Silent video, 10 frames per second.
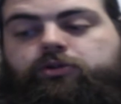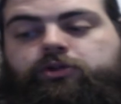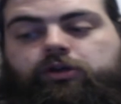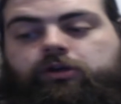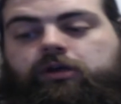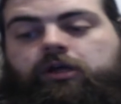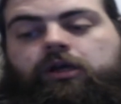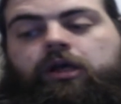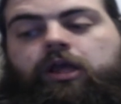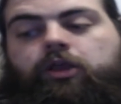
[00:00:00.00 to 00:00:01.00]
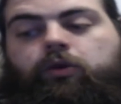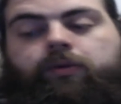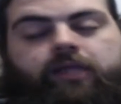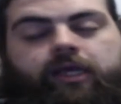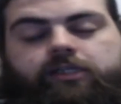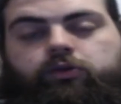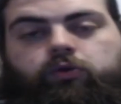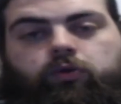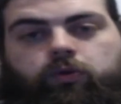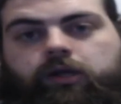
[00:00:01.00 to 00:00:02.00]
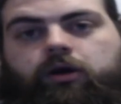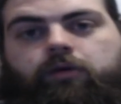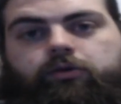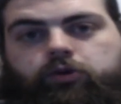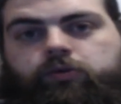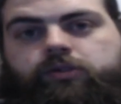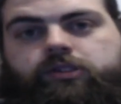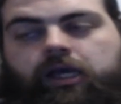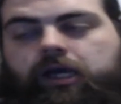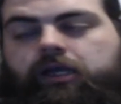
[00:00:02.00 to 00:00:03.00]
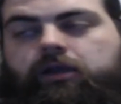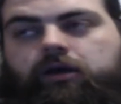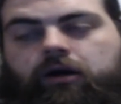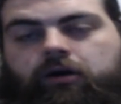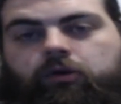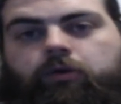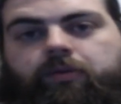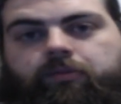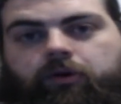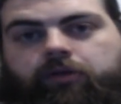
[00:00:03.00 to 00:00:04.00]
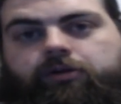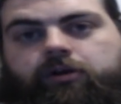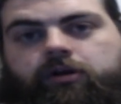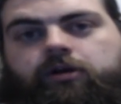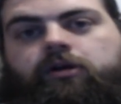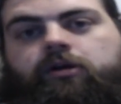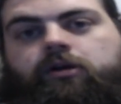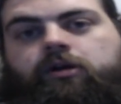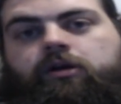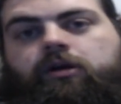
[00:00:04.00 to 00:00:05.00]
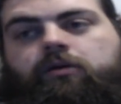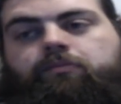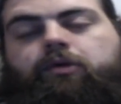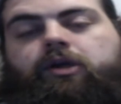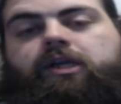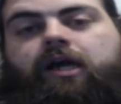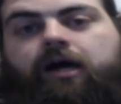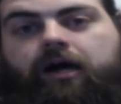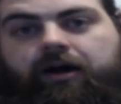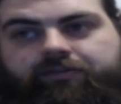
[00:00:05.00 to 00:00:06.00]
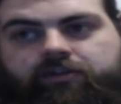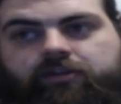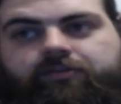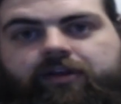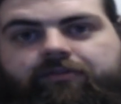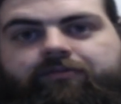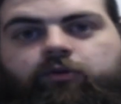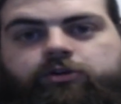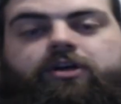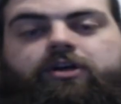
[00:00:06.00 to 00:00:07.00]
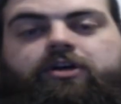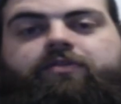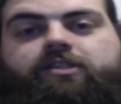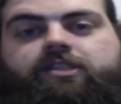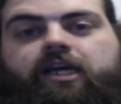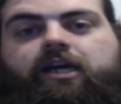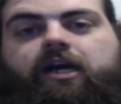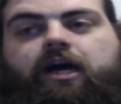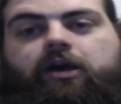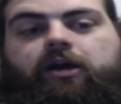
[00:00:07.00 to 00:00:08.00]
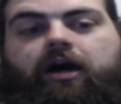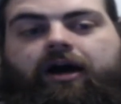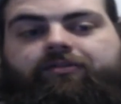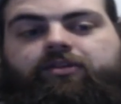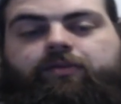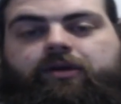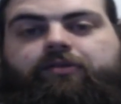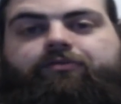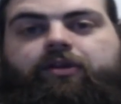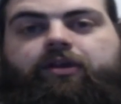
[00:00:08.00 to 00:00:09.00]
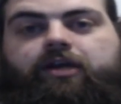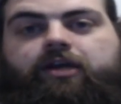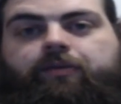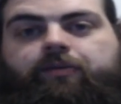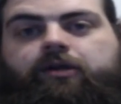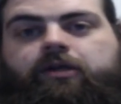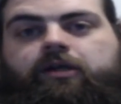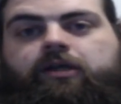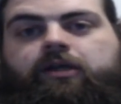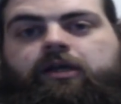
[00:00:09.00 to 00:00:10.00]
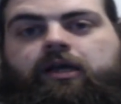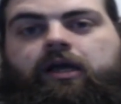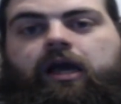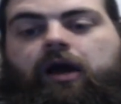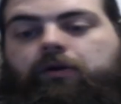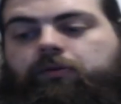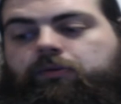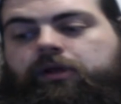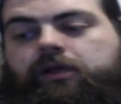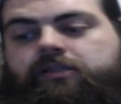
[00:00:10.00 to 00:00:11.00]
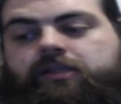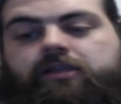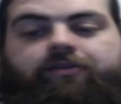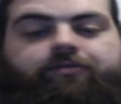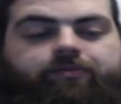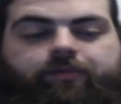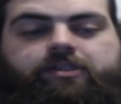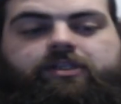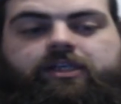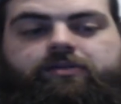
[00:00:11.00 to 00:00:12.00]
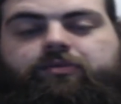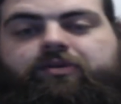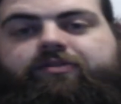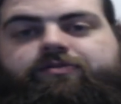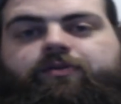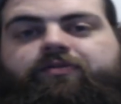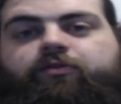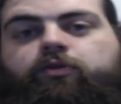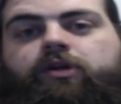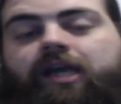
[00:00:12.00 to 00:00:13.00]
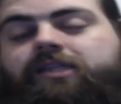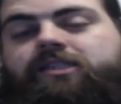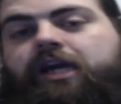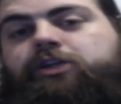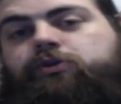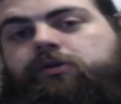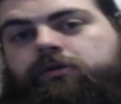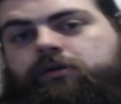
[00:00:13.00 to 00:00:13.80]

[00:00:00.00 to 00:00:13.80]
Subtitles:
you now, there'll be days that you will wake up and you will say, I cannot be bothered. But you have to then focus yourself and say, I have to be in front of that camera. And like I said, I've mentioned this in previous videos before, get a schedule.